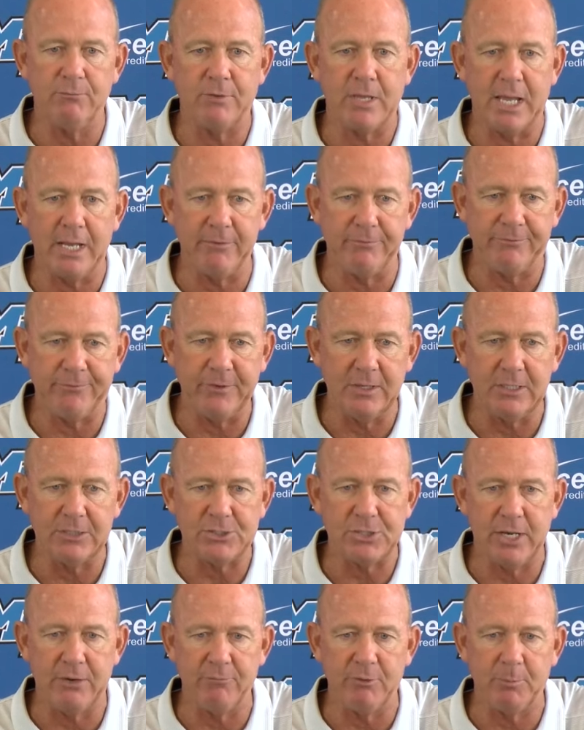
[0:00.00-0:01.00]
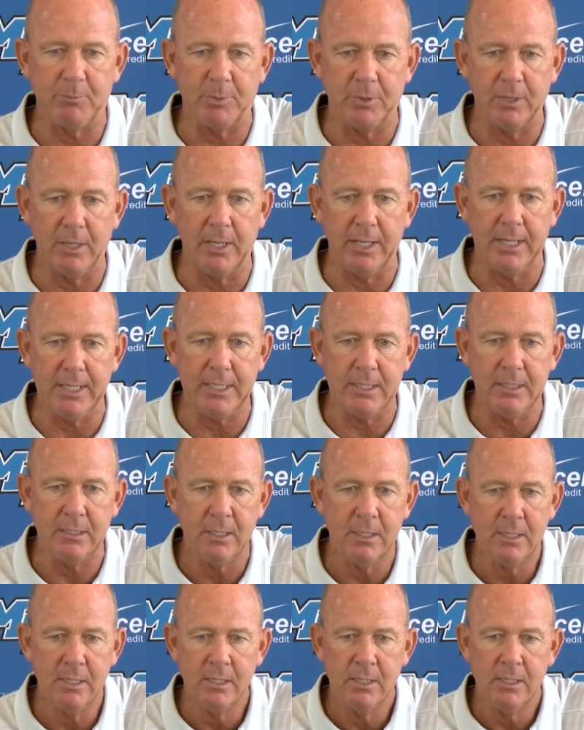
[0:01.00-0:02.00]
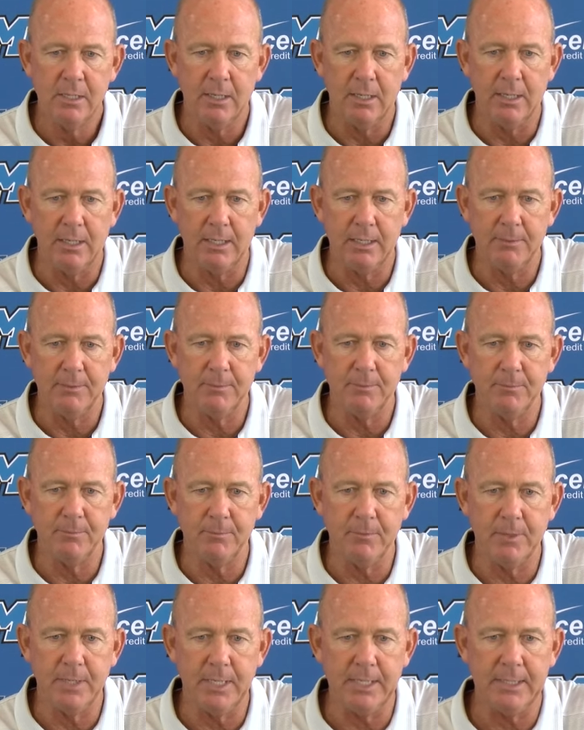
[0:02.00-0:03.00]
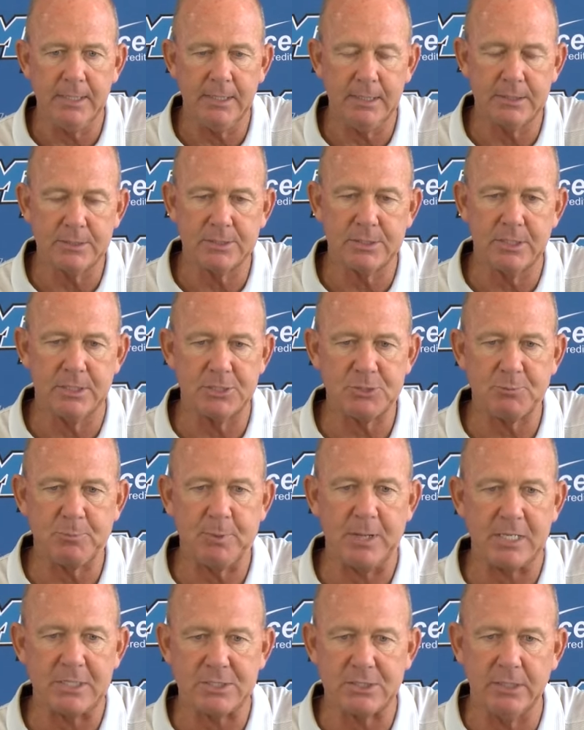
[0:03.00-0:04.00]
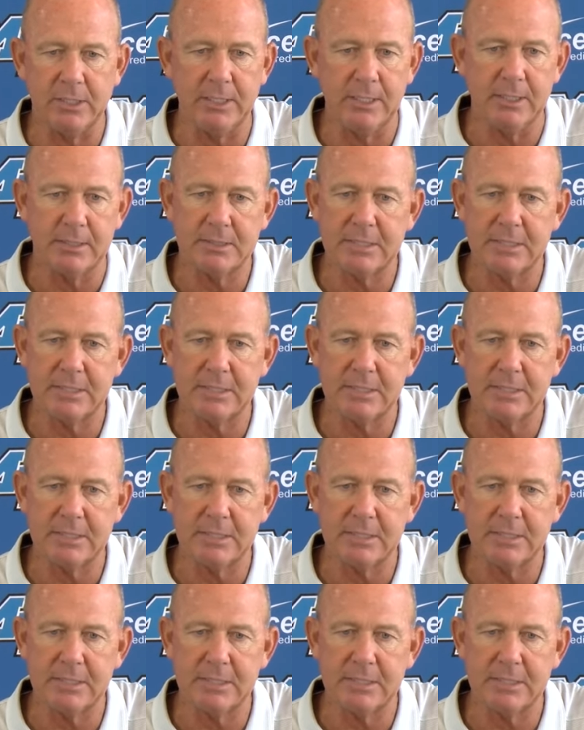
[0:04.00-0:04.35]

You've got to finish every play. Uh, and it's especially a